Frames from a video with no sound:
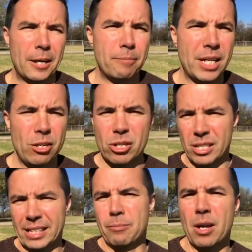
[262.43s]
Then you just
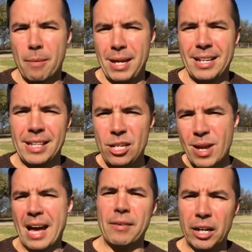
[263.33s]
let them come in, and then you
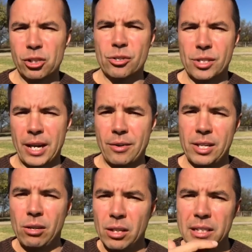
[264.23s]
have ushers there, and
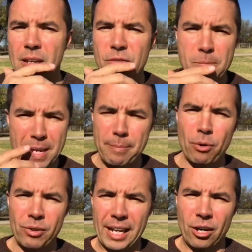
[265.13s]
they're looking for
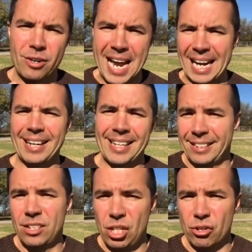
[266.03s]
people that are not
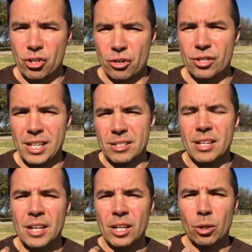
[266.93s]
connected to your church, these
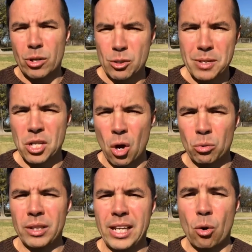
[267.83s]
Christmas
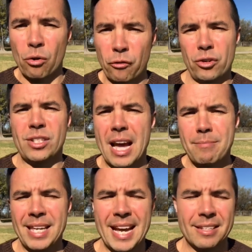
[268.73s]
only or first
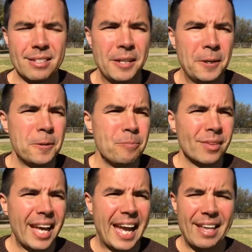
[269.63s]
time guests.
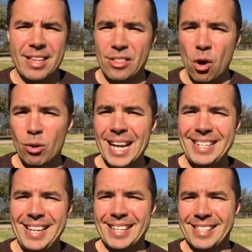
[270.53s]
And then the whole
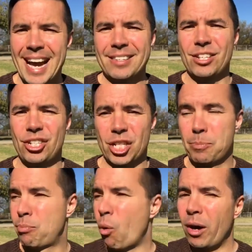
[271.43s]
idea is not to
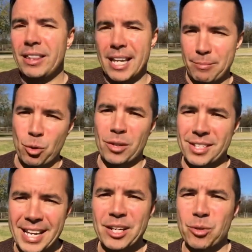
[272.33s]
just point them to where the
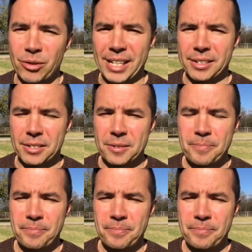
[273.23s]
sanctuary is,